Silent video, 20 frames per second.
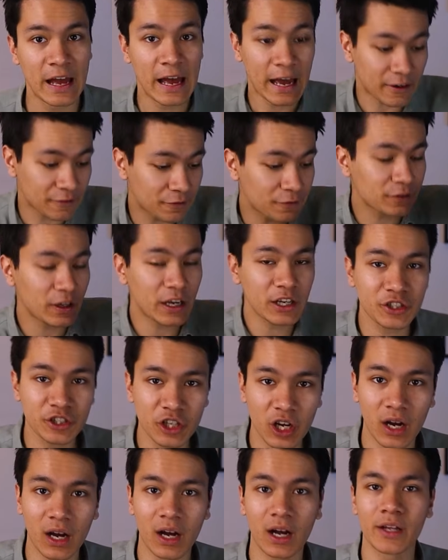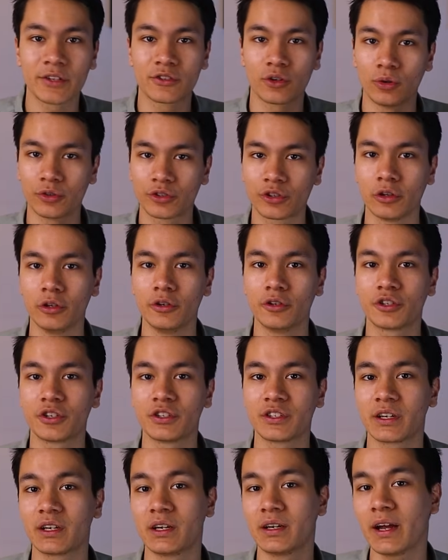and flashcards or
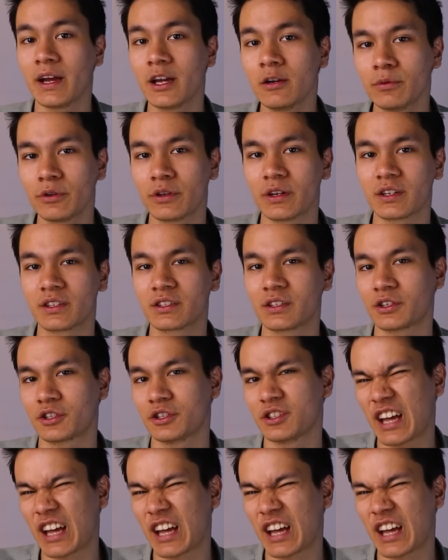solutions that enable this, such